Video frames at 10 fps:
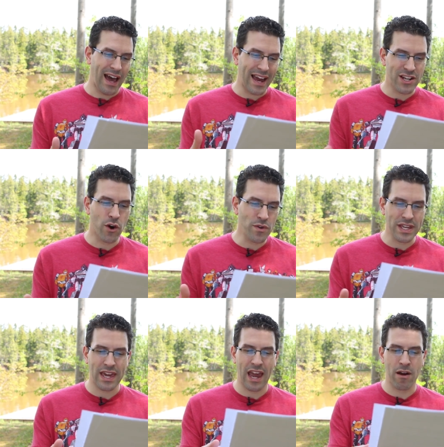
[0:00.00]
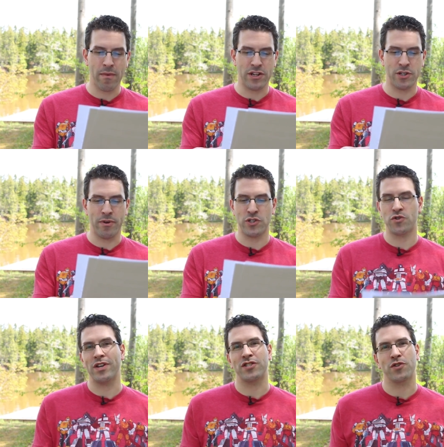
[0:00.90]
I don't really care much about
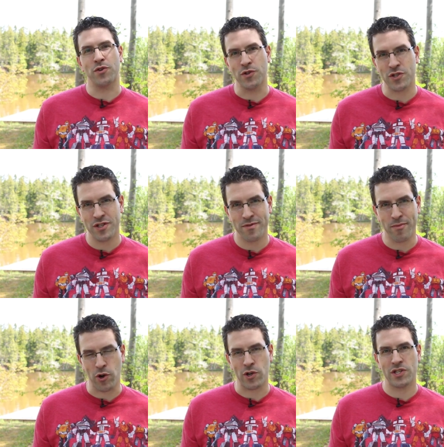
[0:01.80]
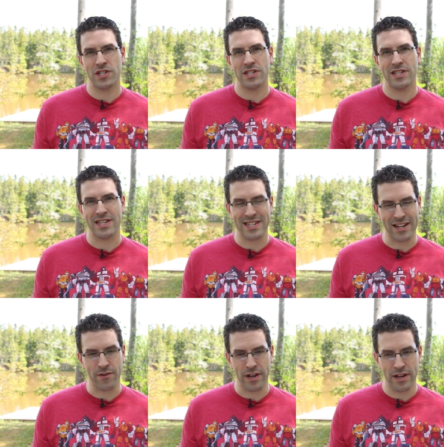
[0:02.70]
stretch goals, perks,
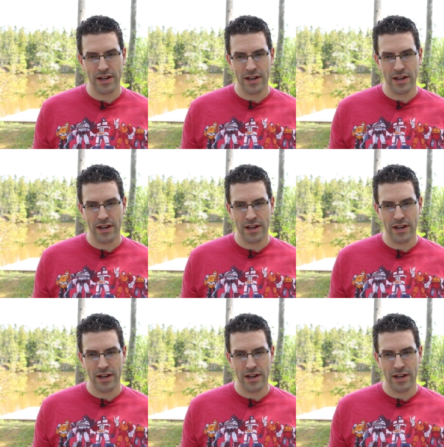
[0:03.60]
etc.